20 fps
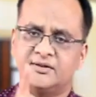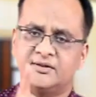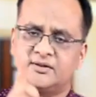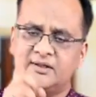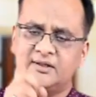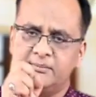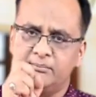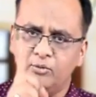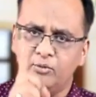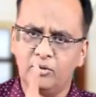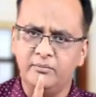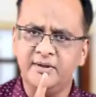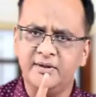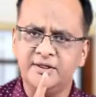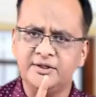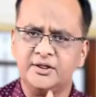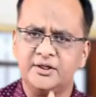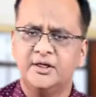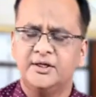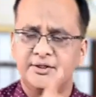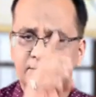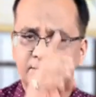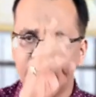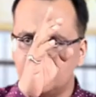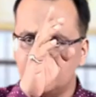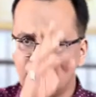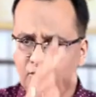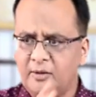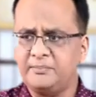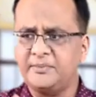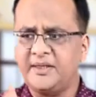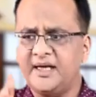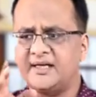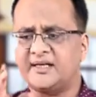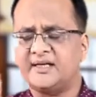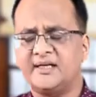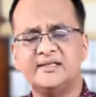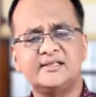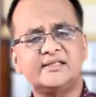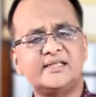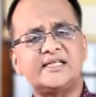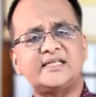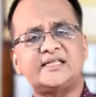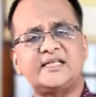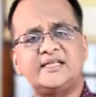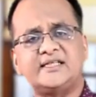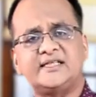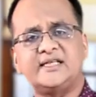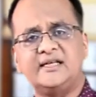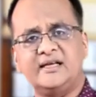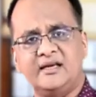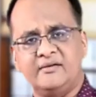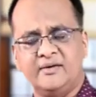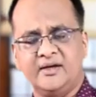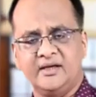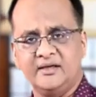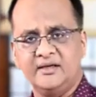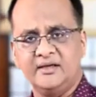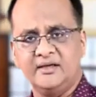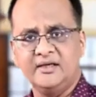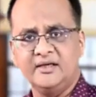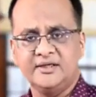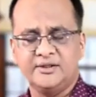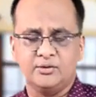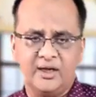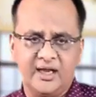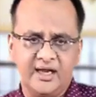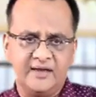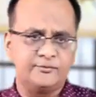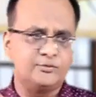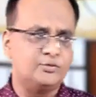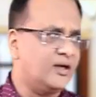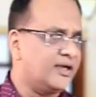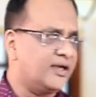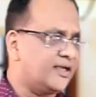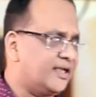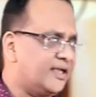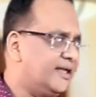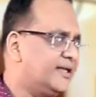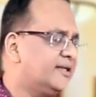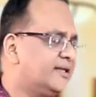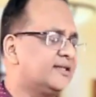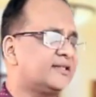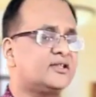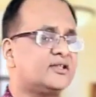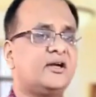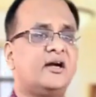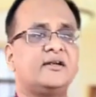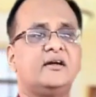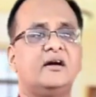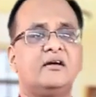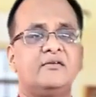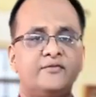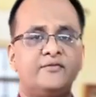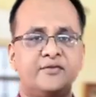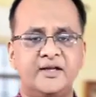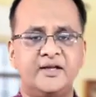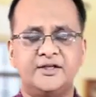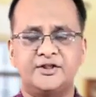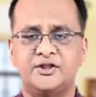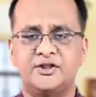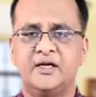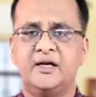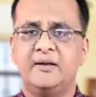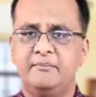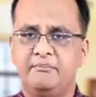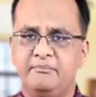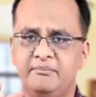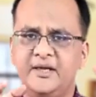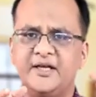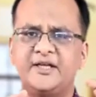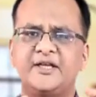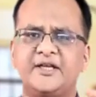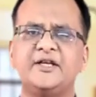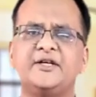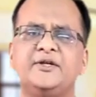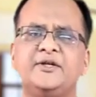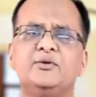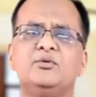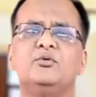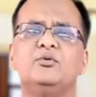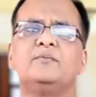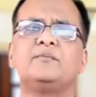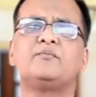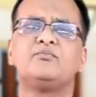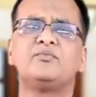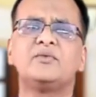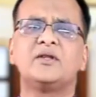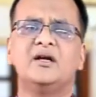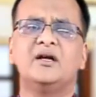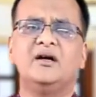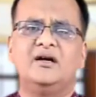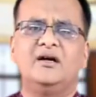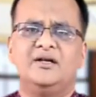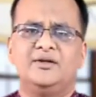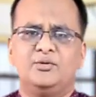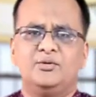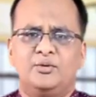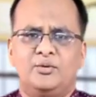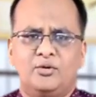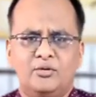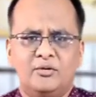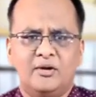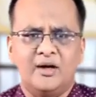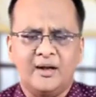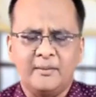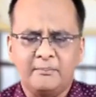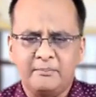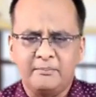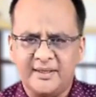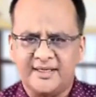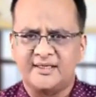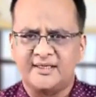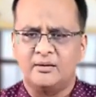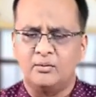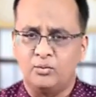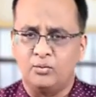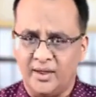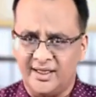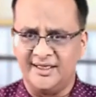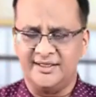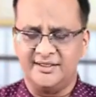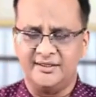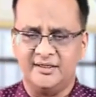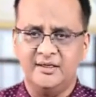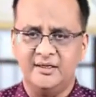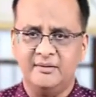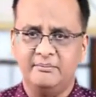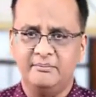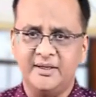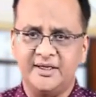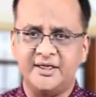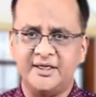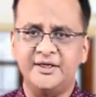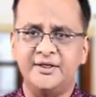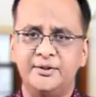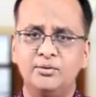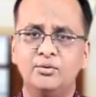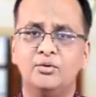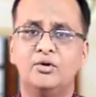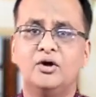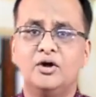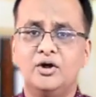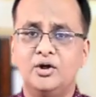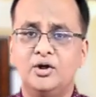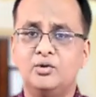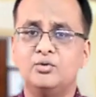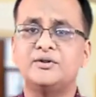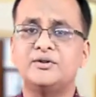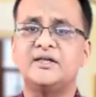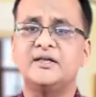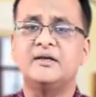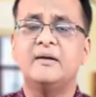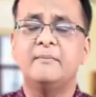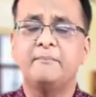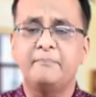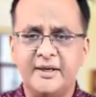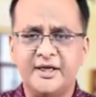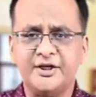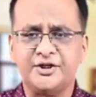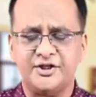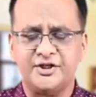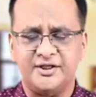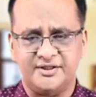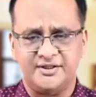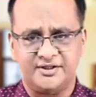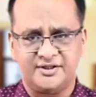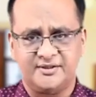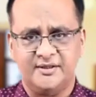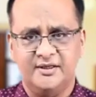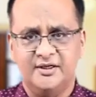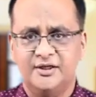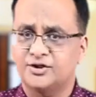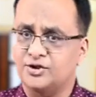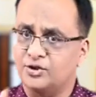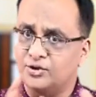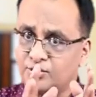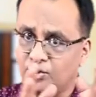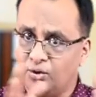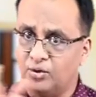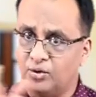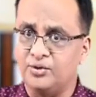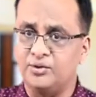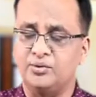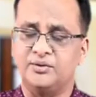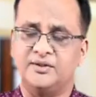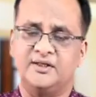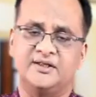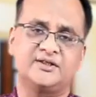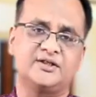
The moment you drop that consistency level, you have to again start afresh, making you a bit worried, making you losing patience. So don't do this,